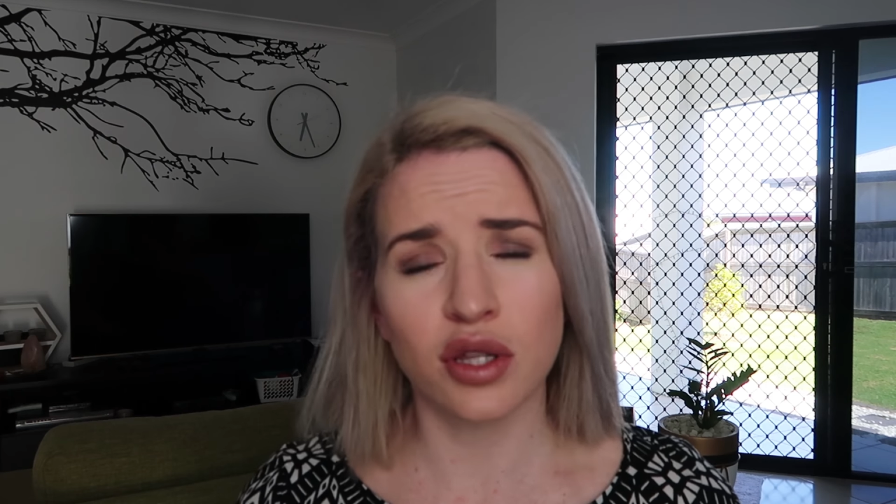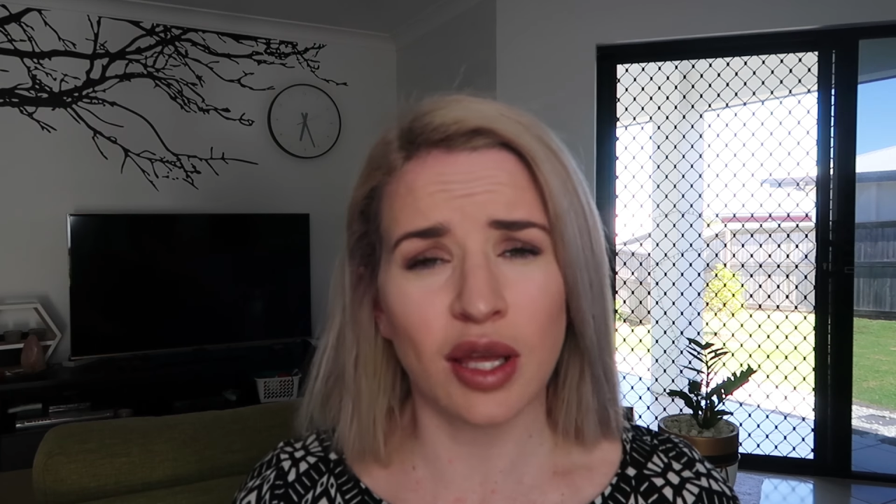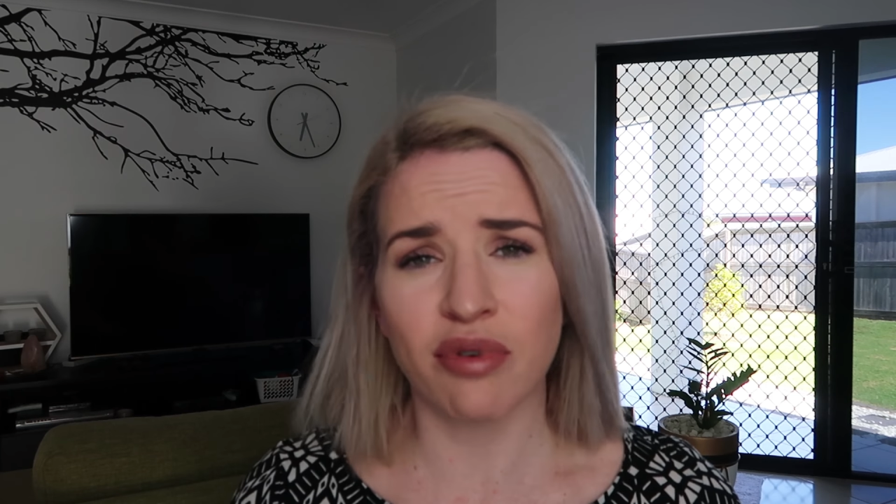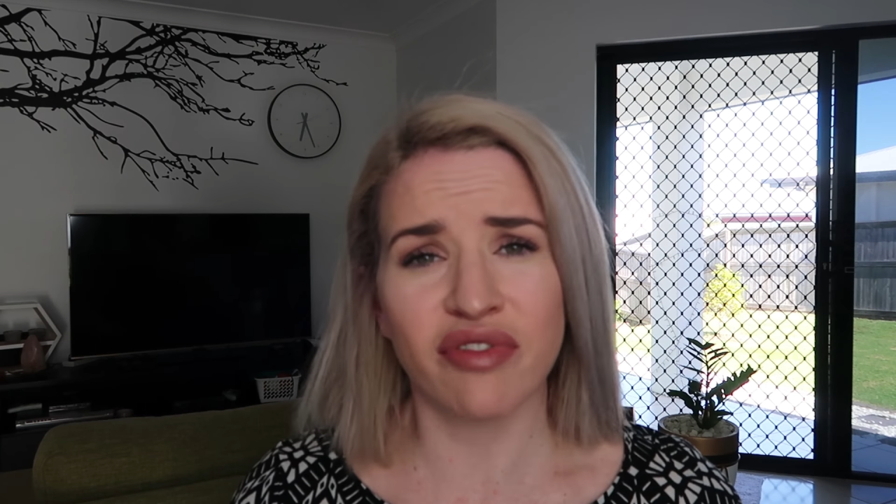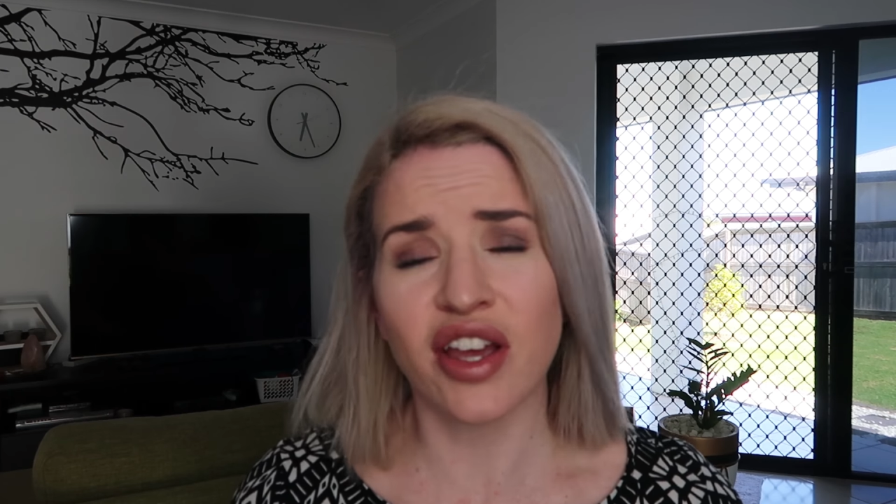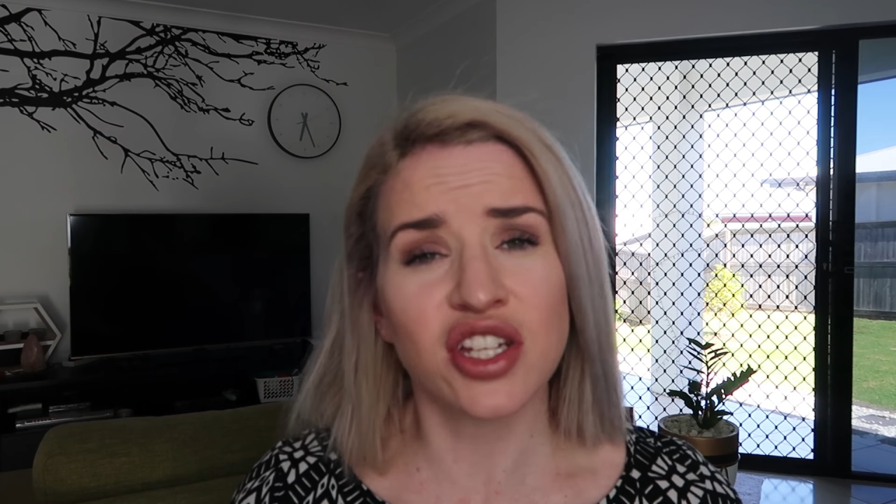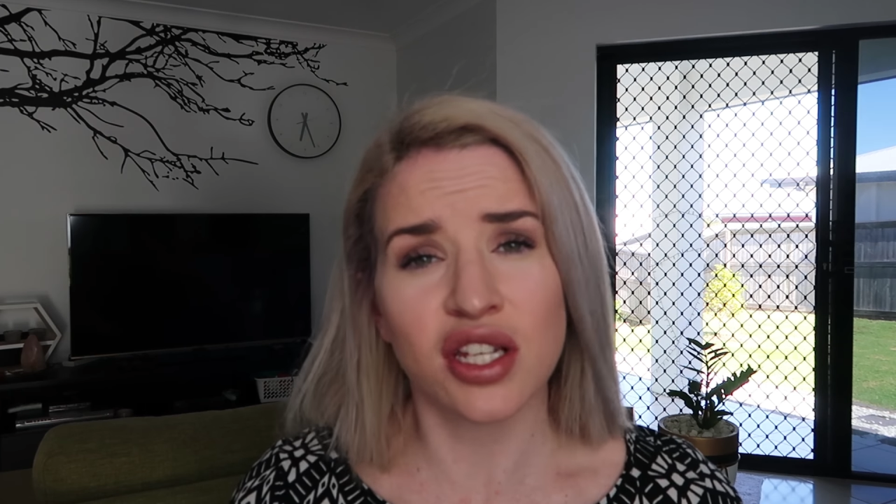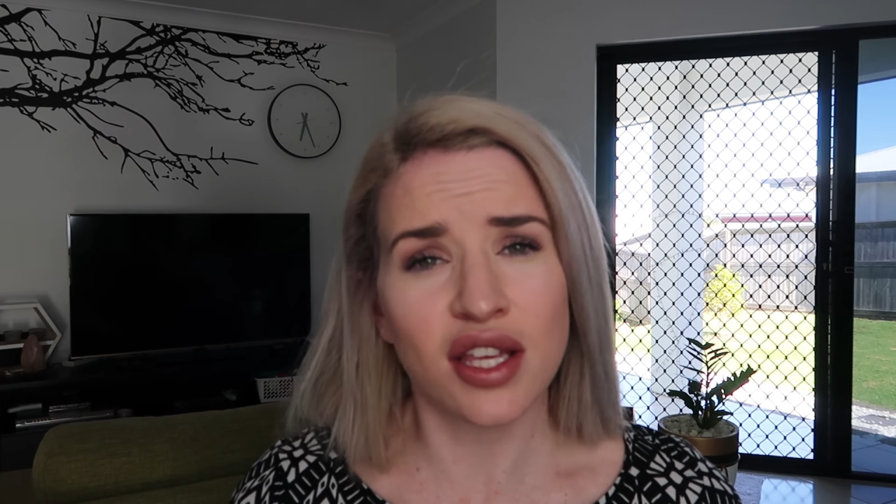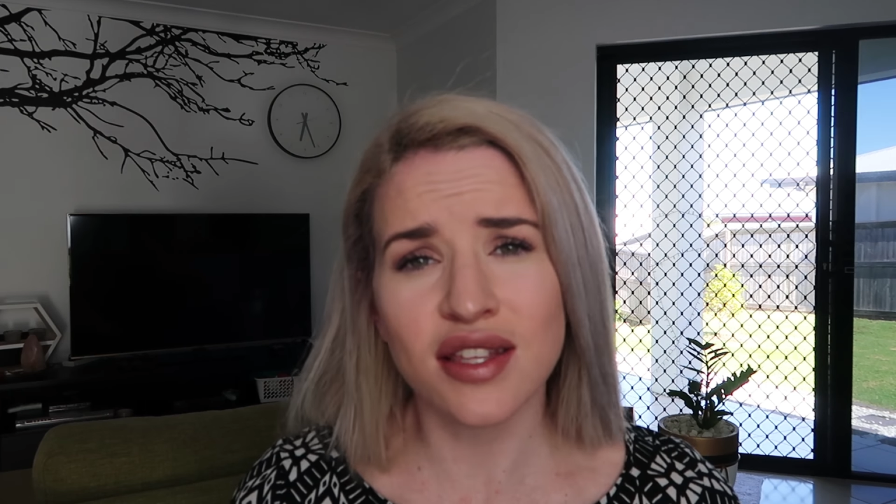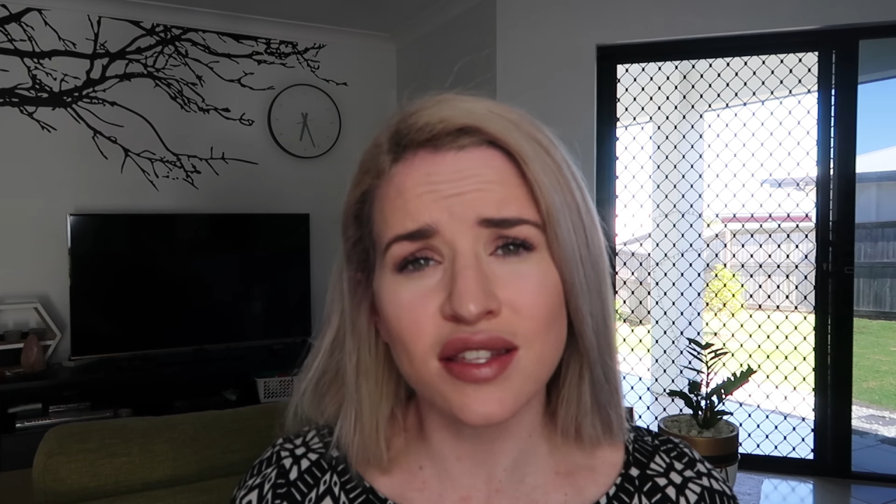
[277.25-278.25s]
their
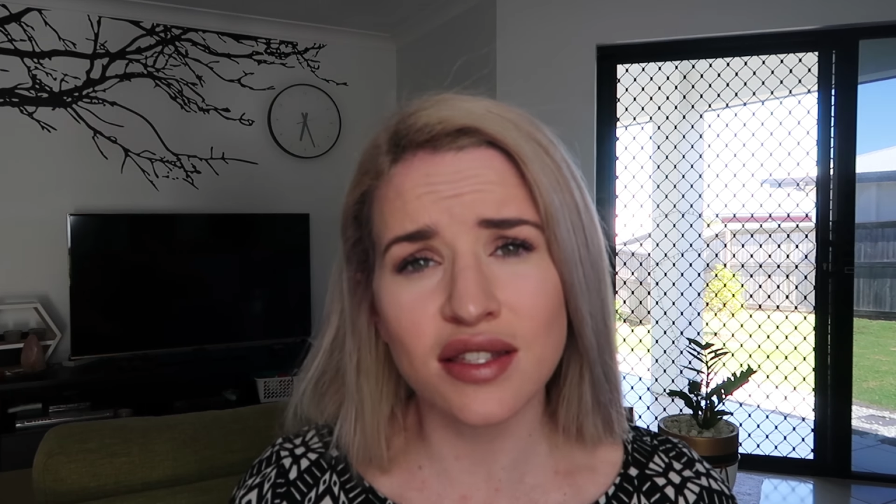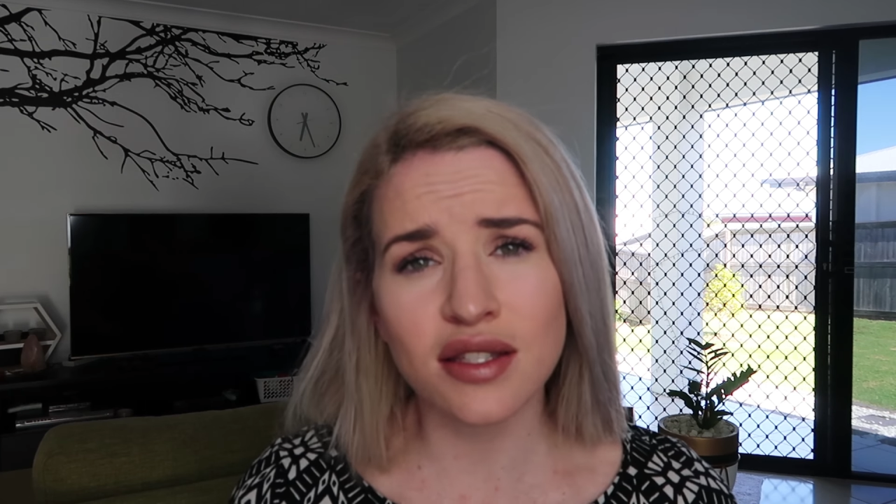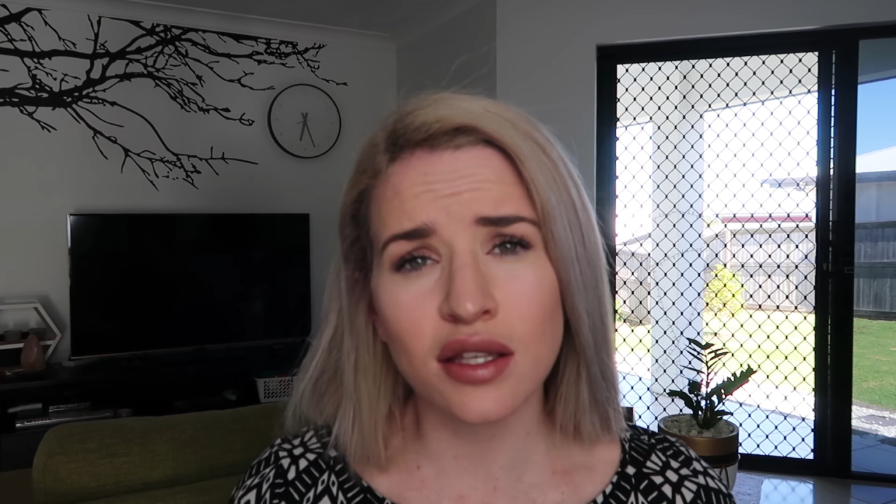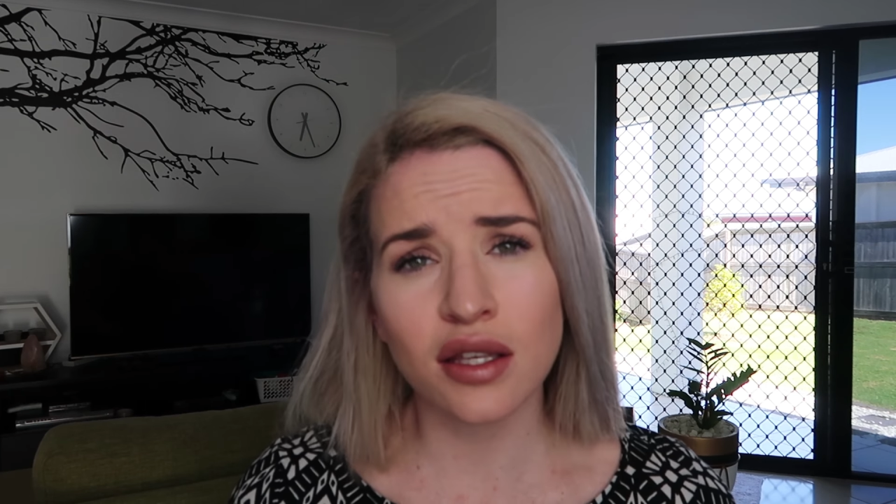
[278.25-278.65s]
profession is.